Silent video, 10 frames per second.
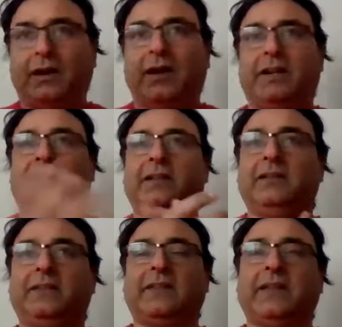
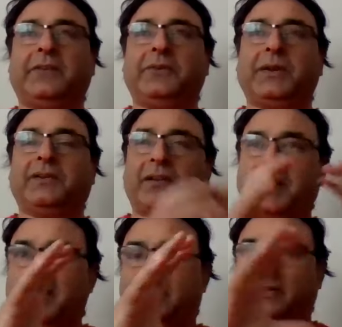articles, and you can
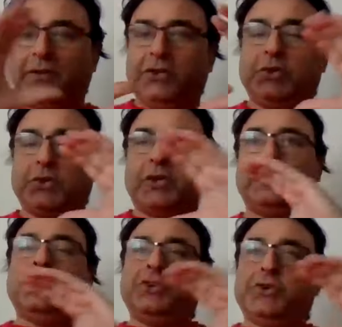relate, you
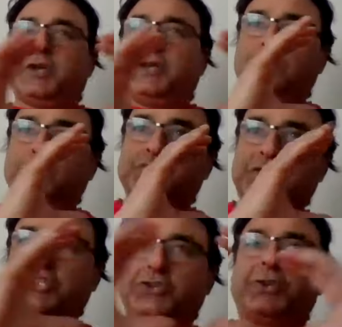can
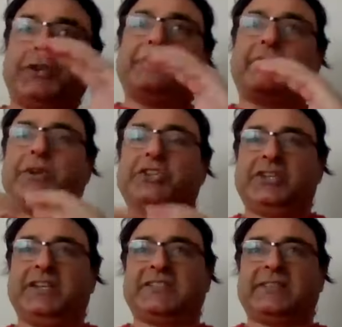position your
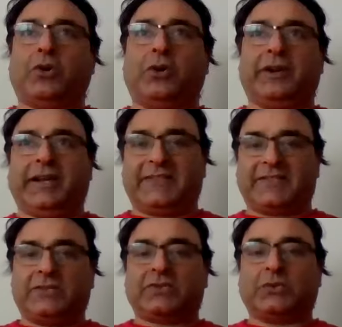information in some
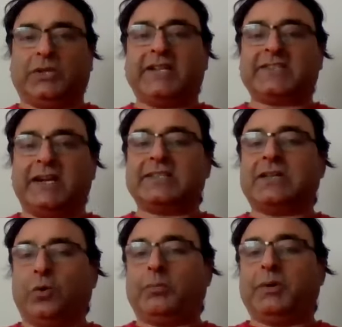context. So that is
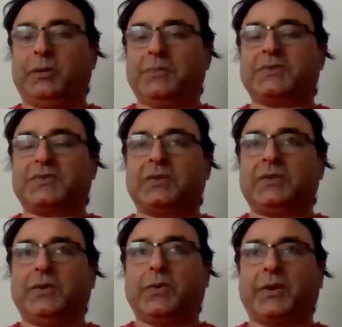the whole purpose,
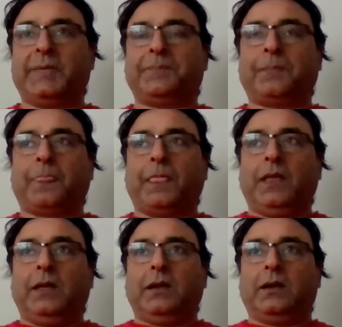okay?
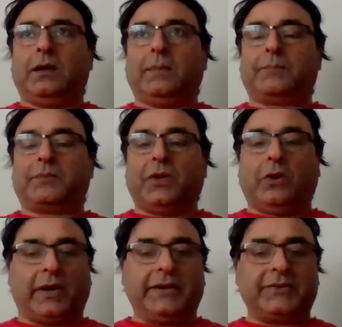
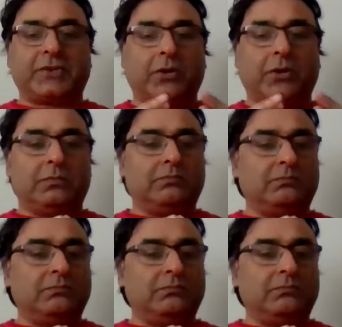All right, so